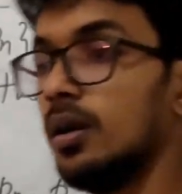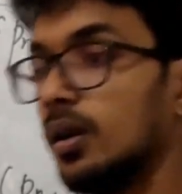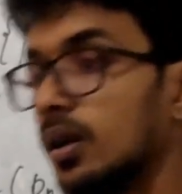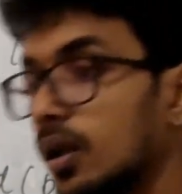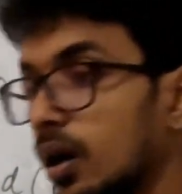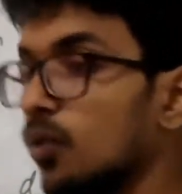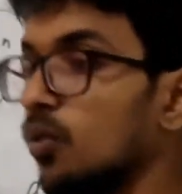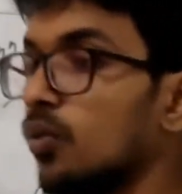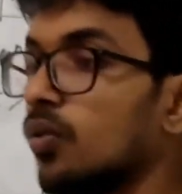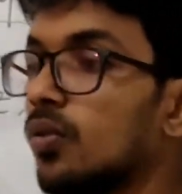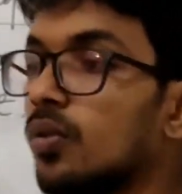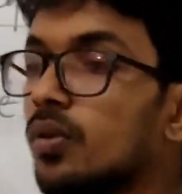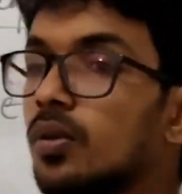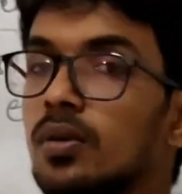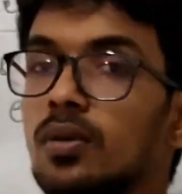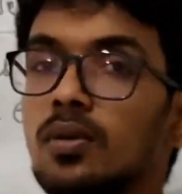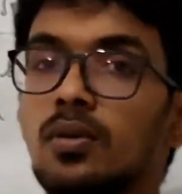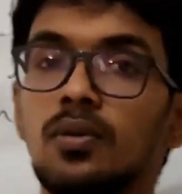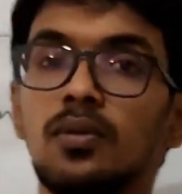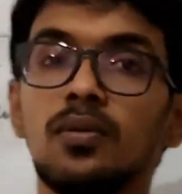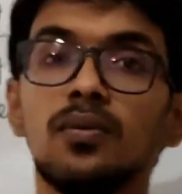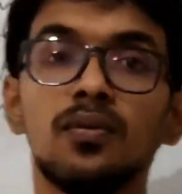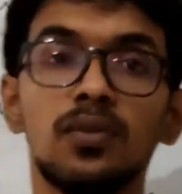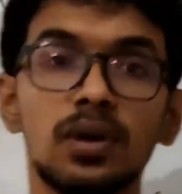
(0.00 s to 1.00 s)
Now,
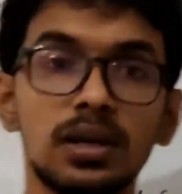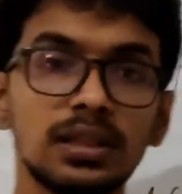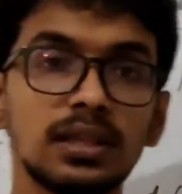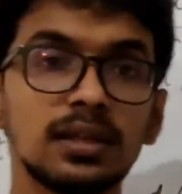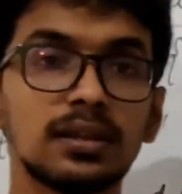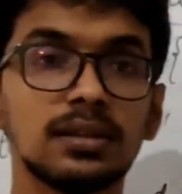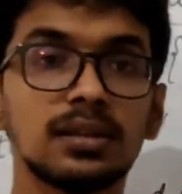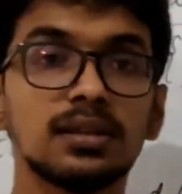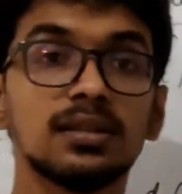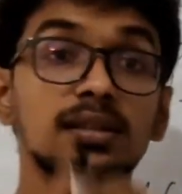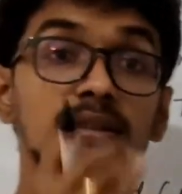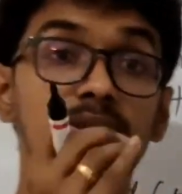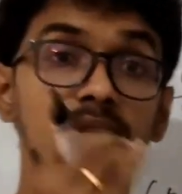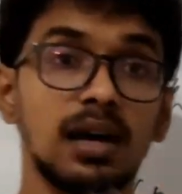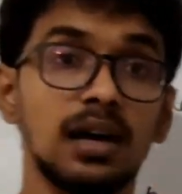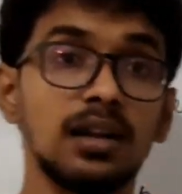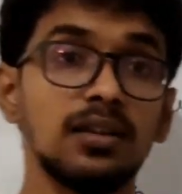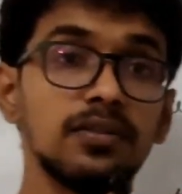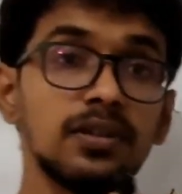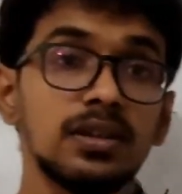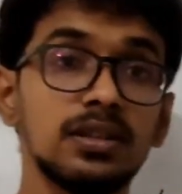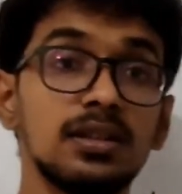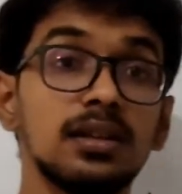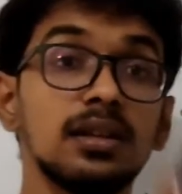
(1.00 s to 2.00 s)
whether this is
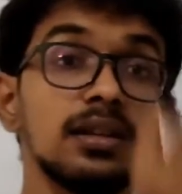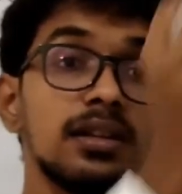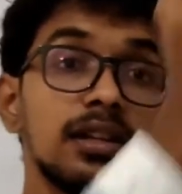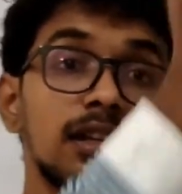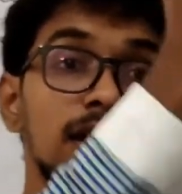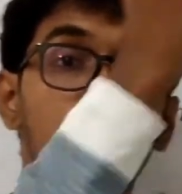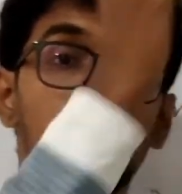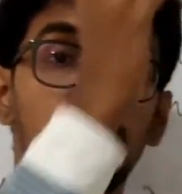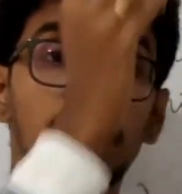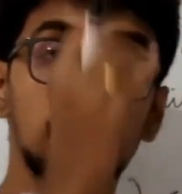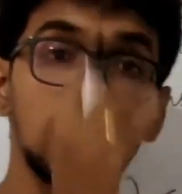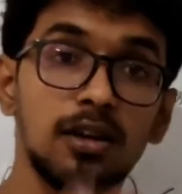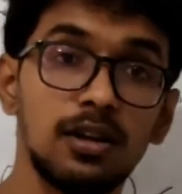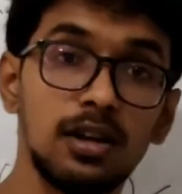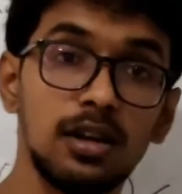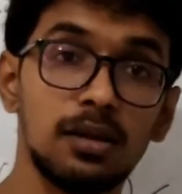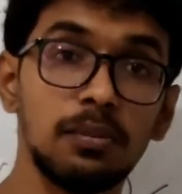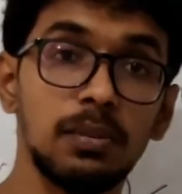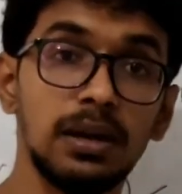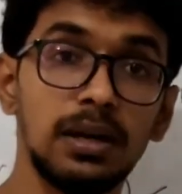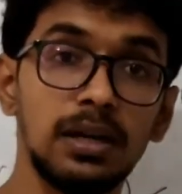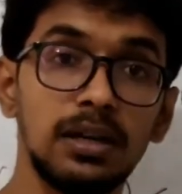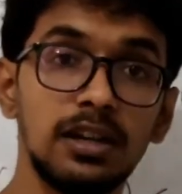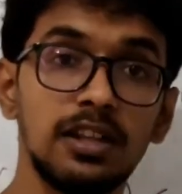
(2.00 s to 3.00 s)
convergent in a particular
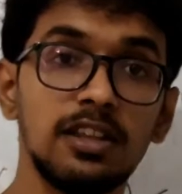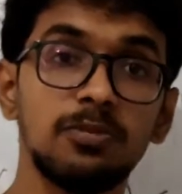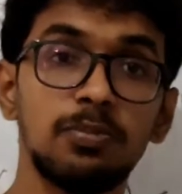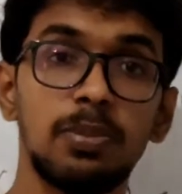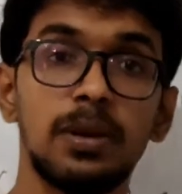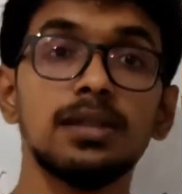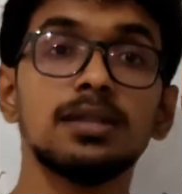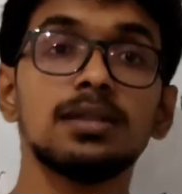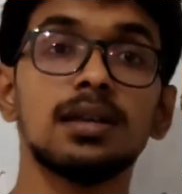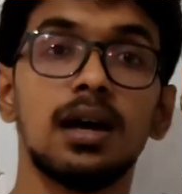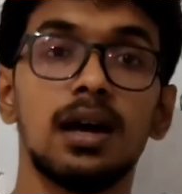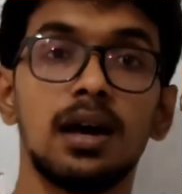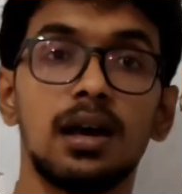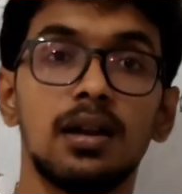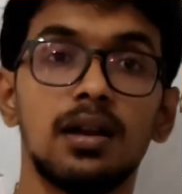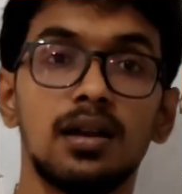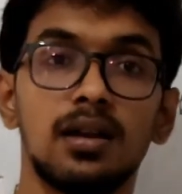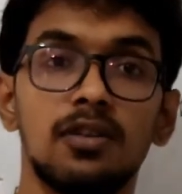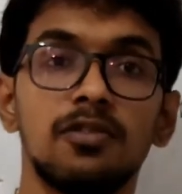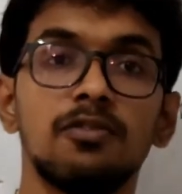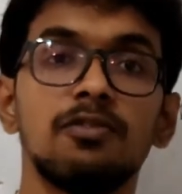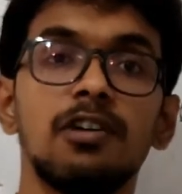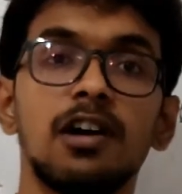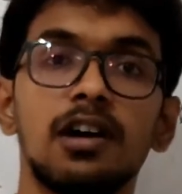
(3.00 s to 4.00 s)
metric space or
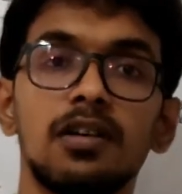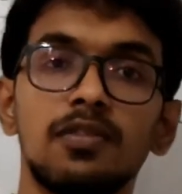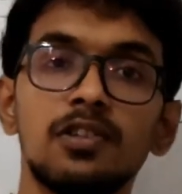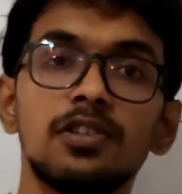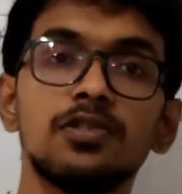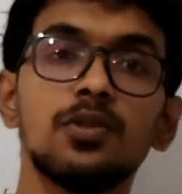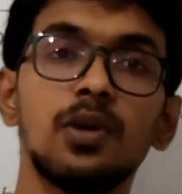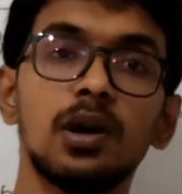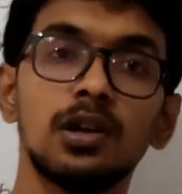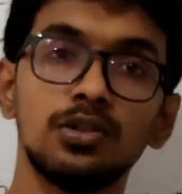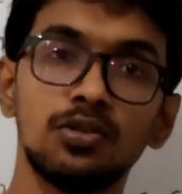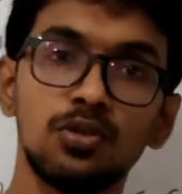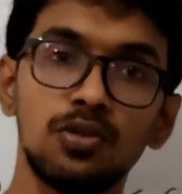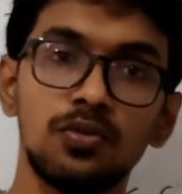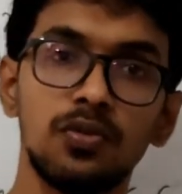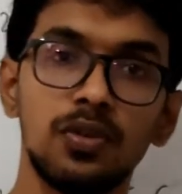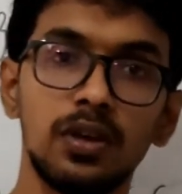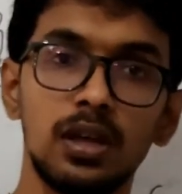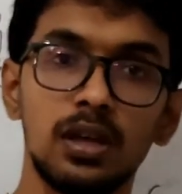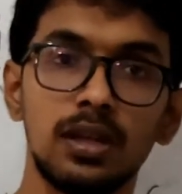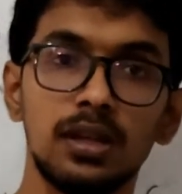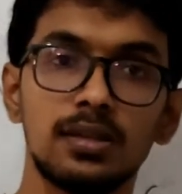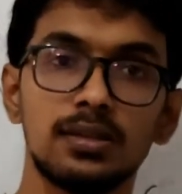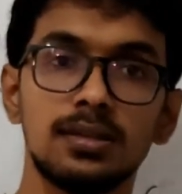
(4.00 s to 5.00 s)
not, for which what should
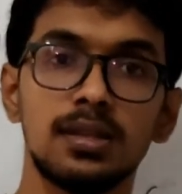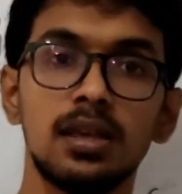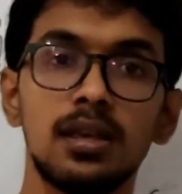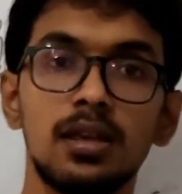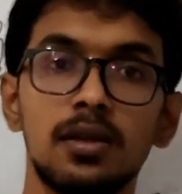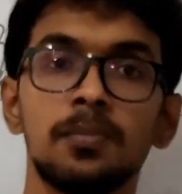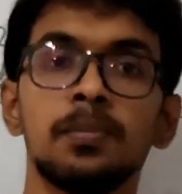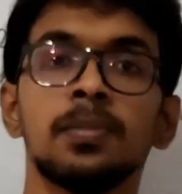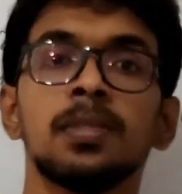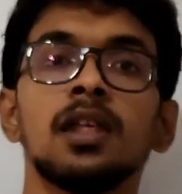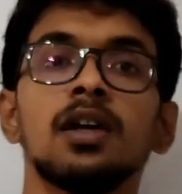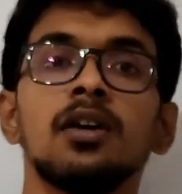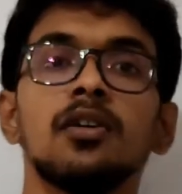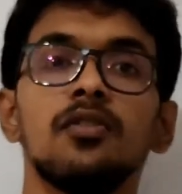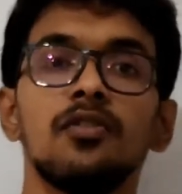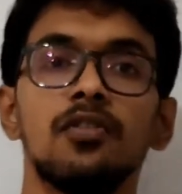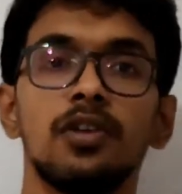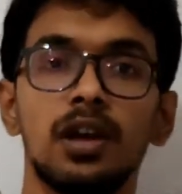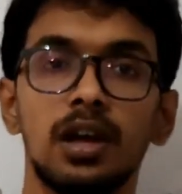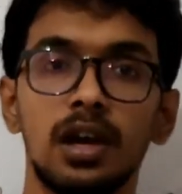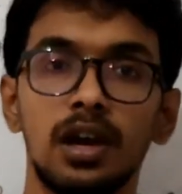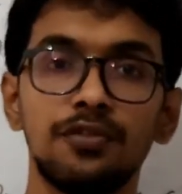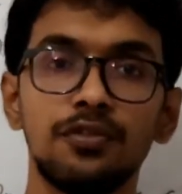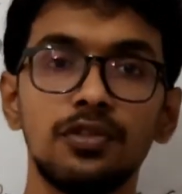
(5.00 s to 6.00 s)
we see?
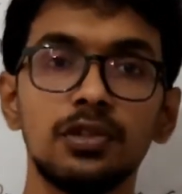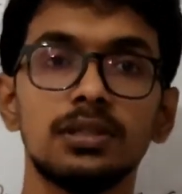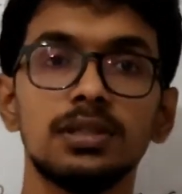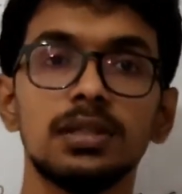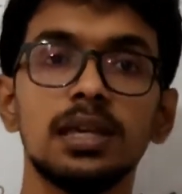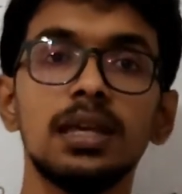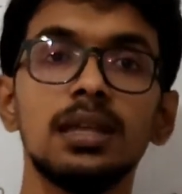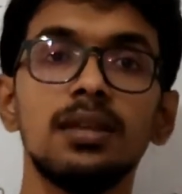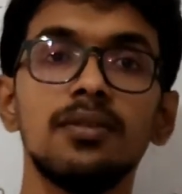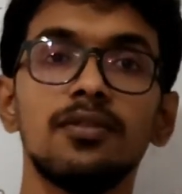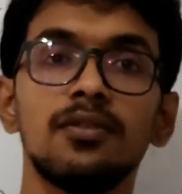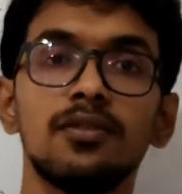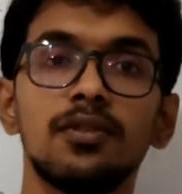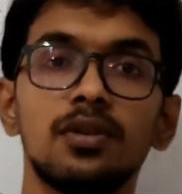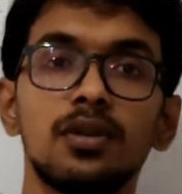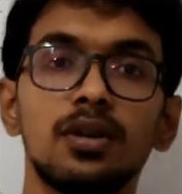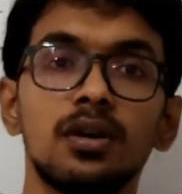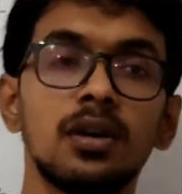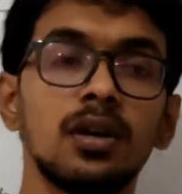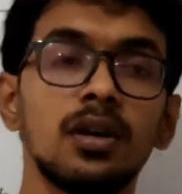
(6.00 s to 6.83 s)
We have to see